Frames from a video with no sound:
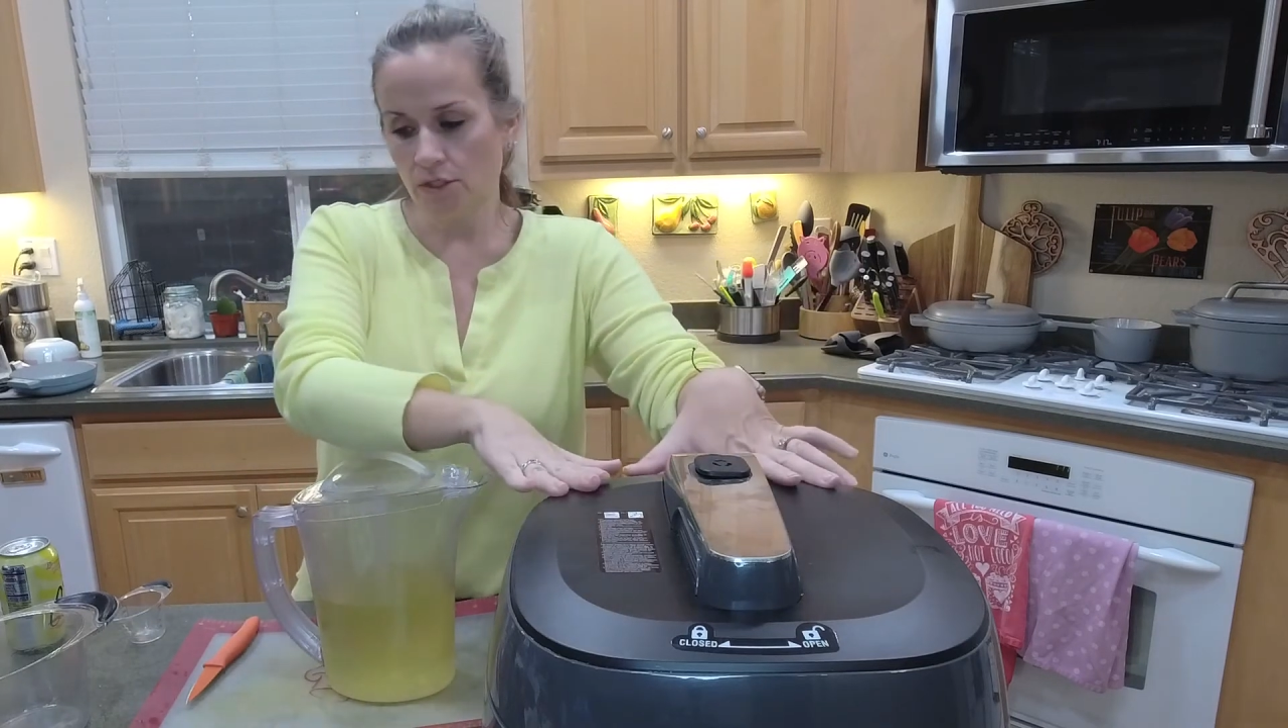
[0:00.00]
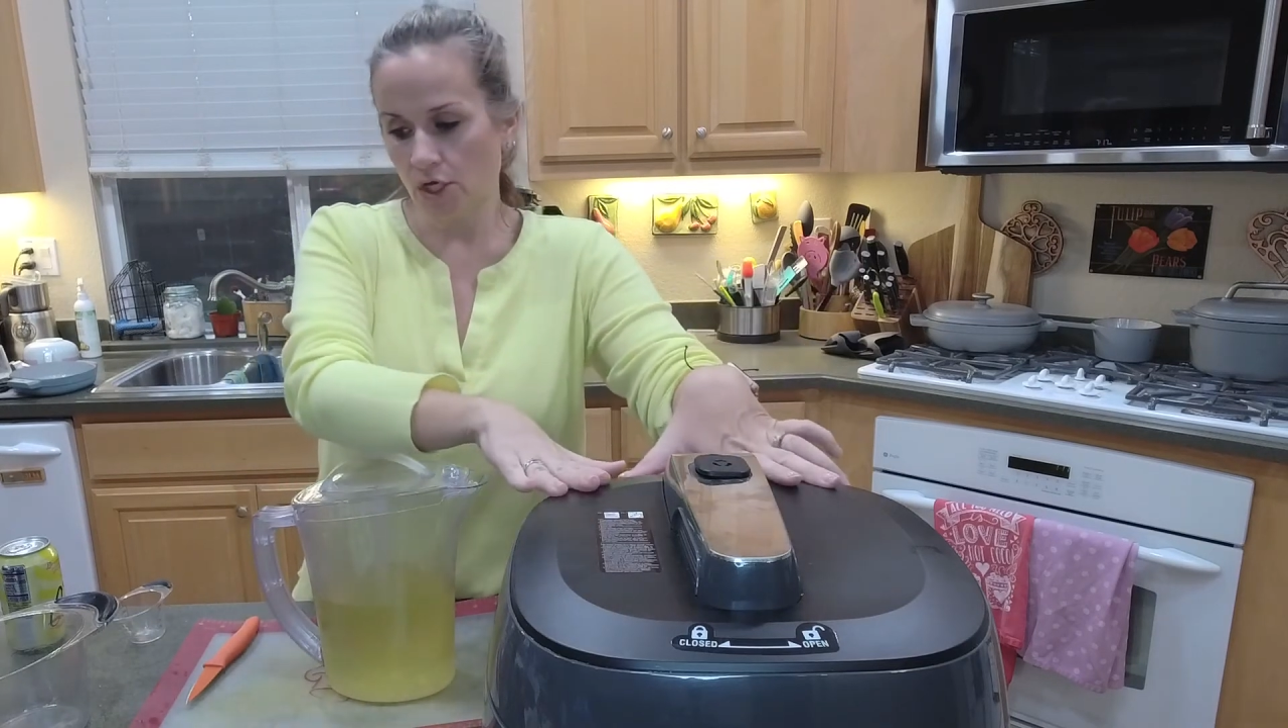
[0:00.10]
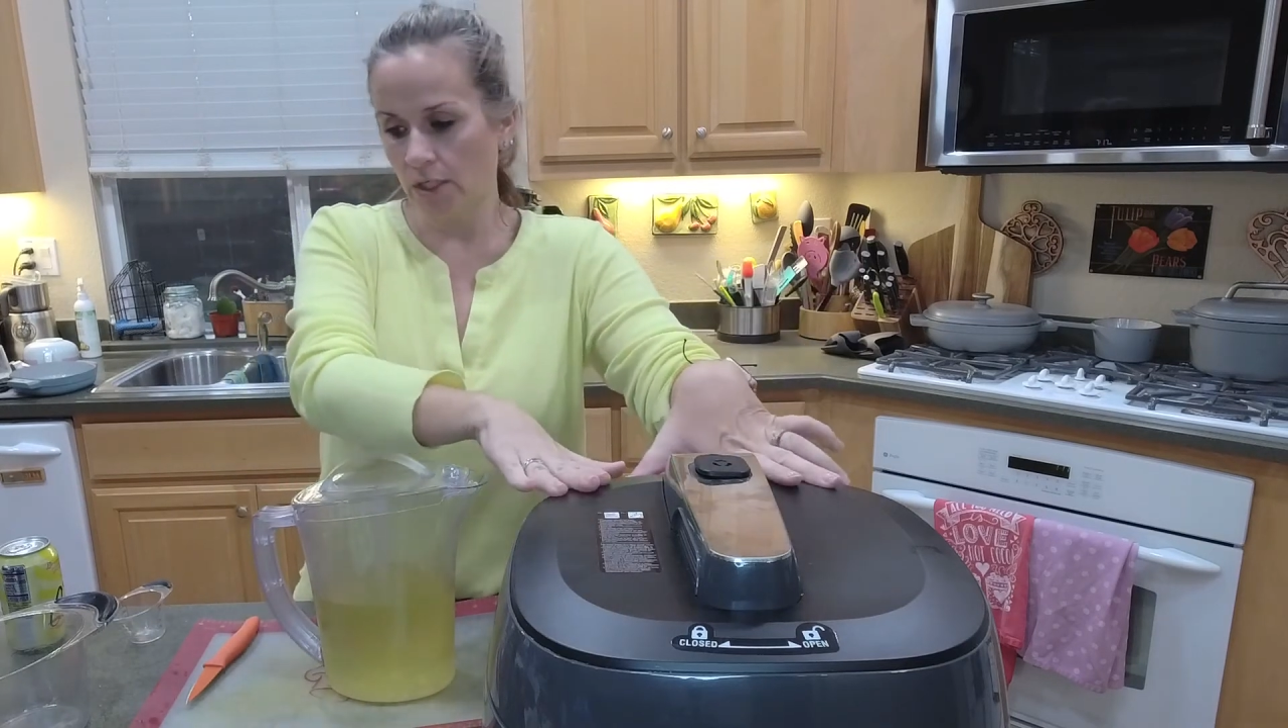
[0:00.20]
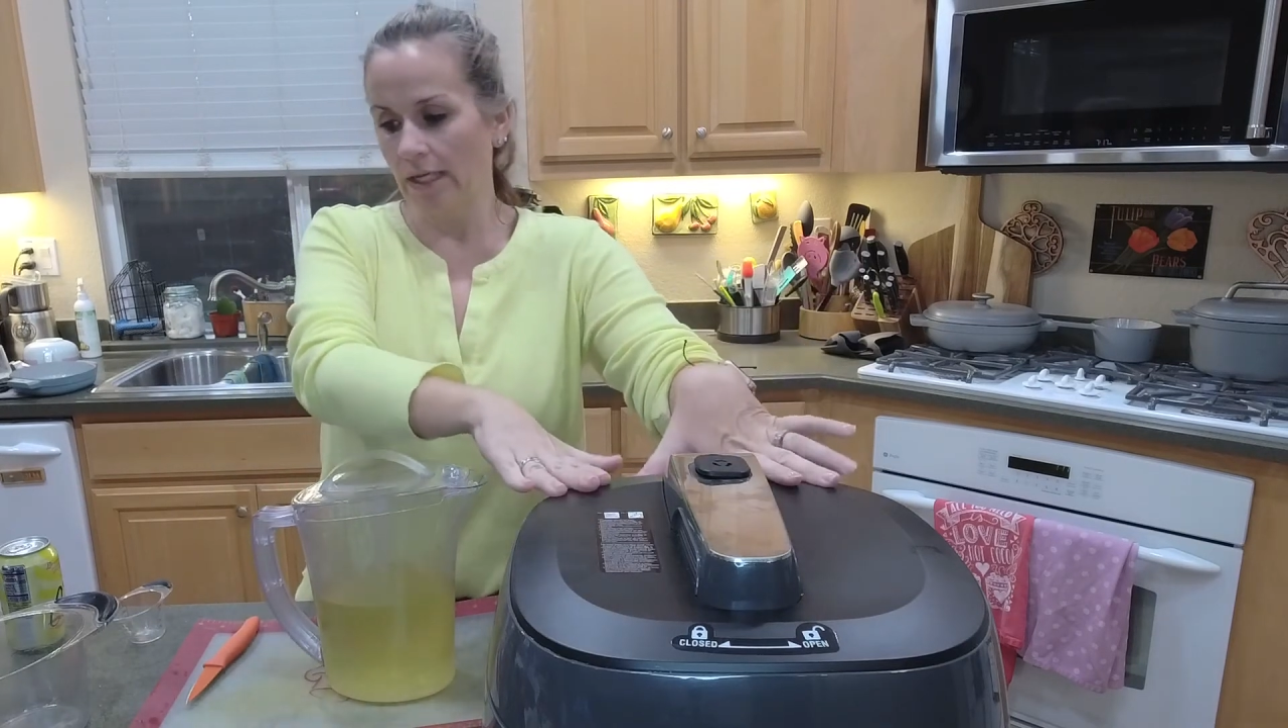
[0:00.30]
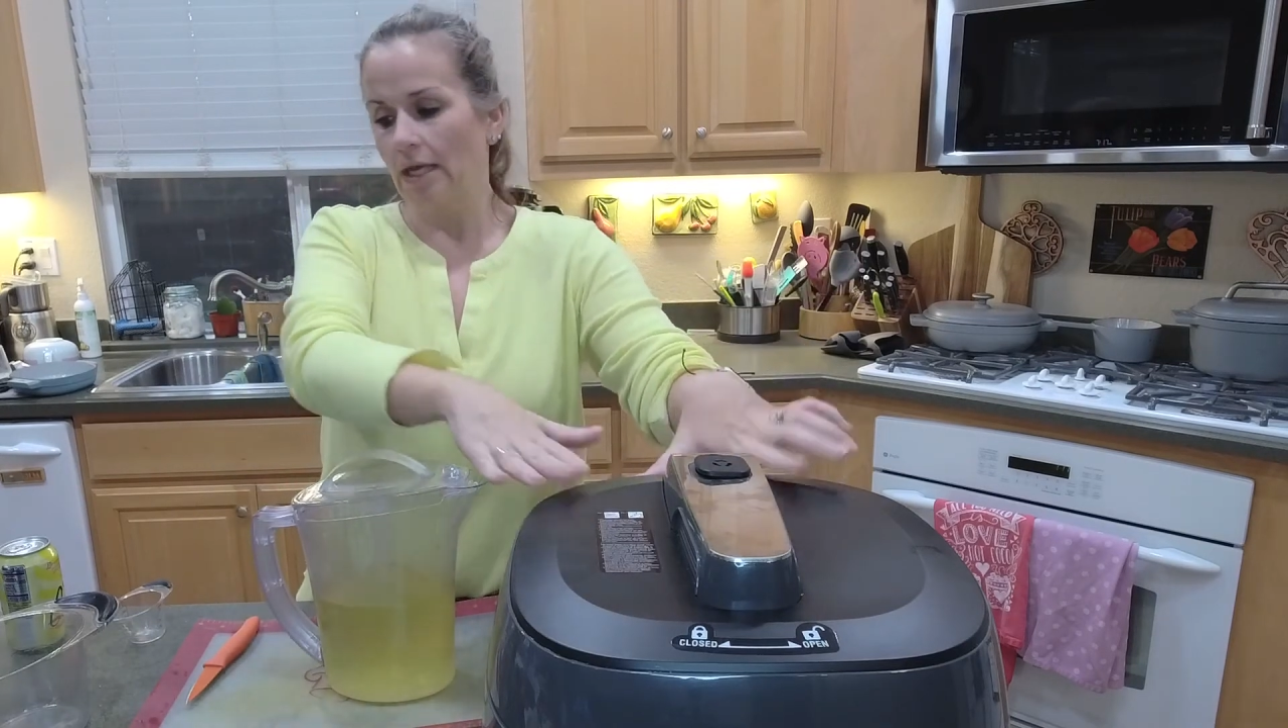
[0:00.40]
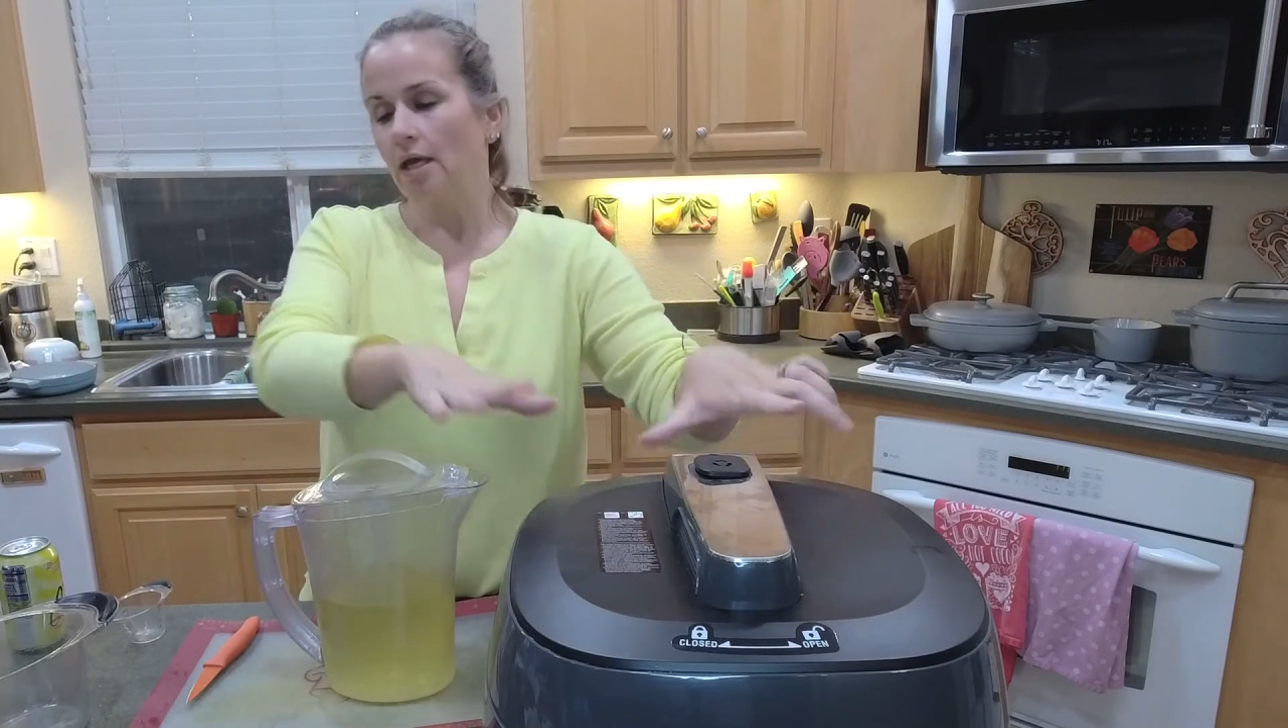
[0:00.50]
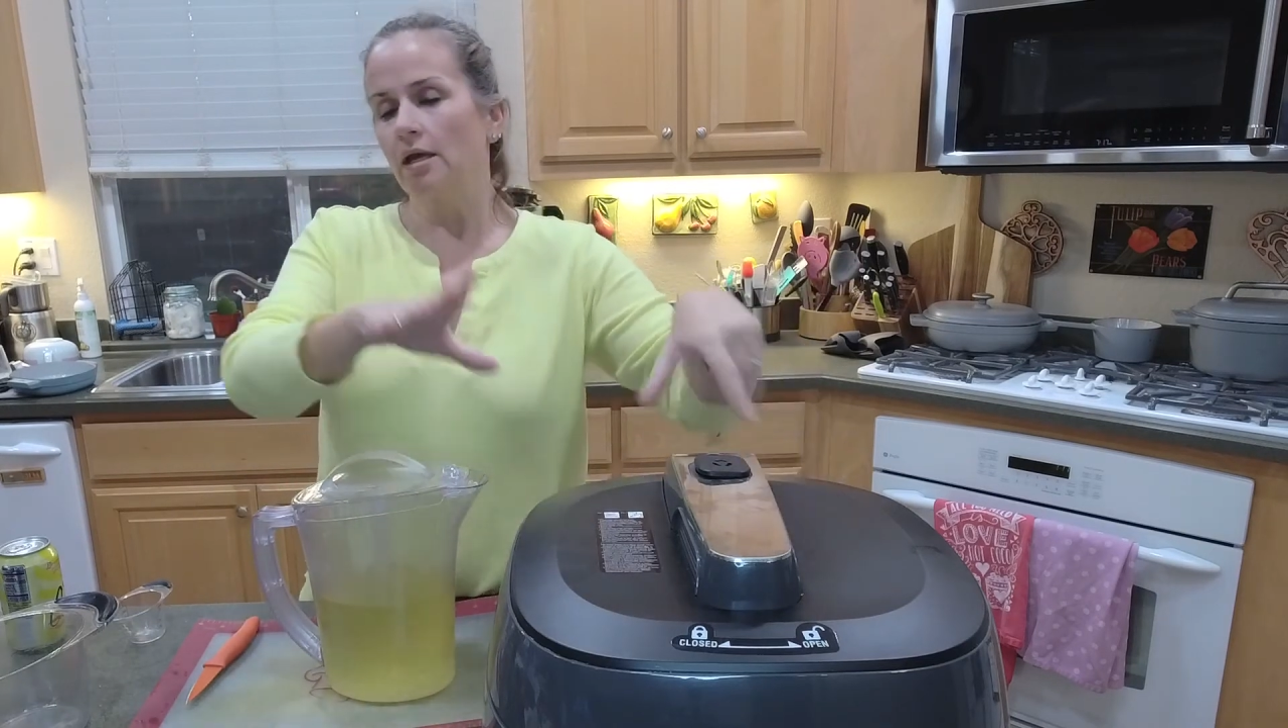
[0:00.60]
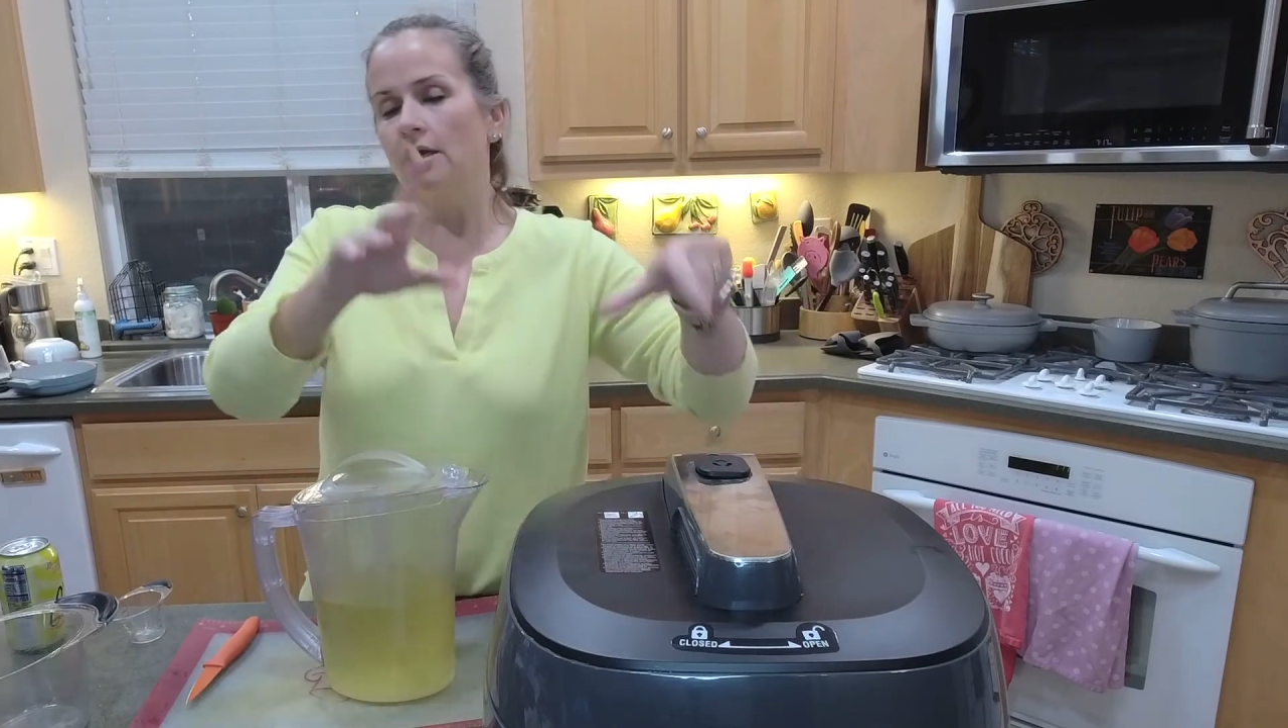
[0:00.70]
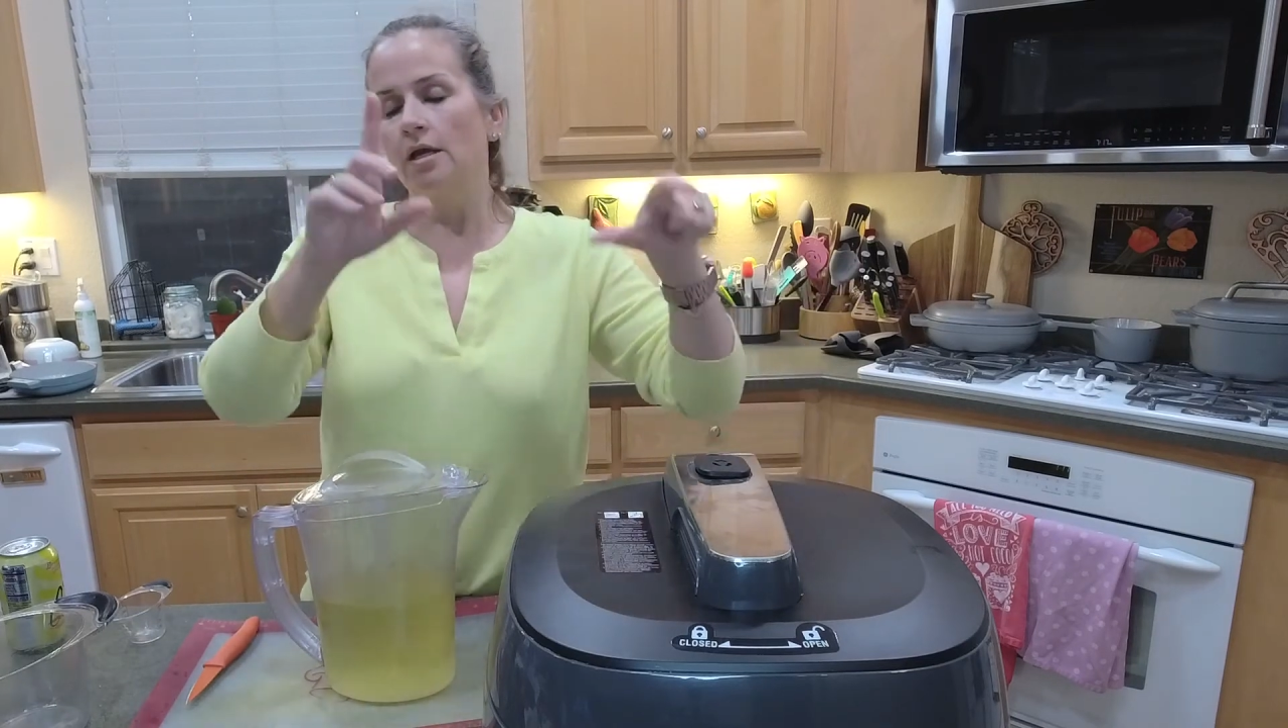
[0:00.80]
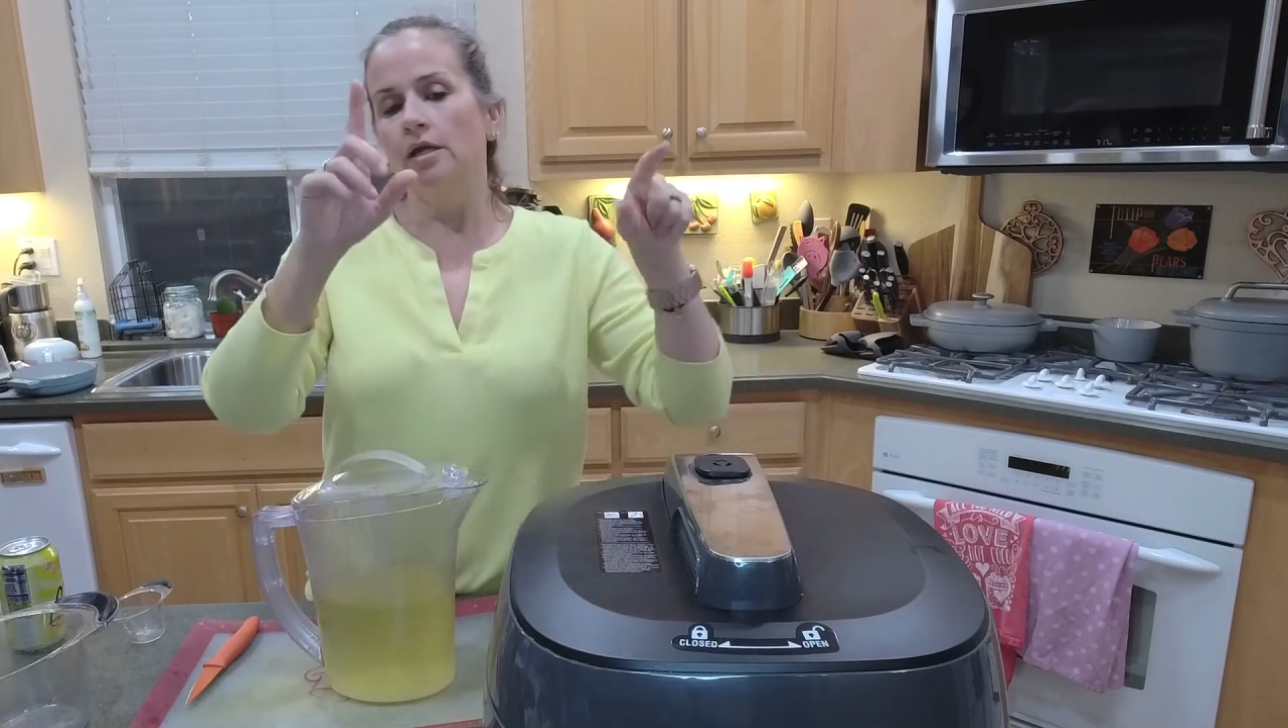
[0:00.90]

cooking,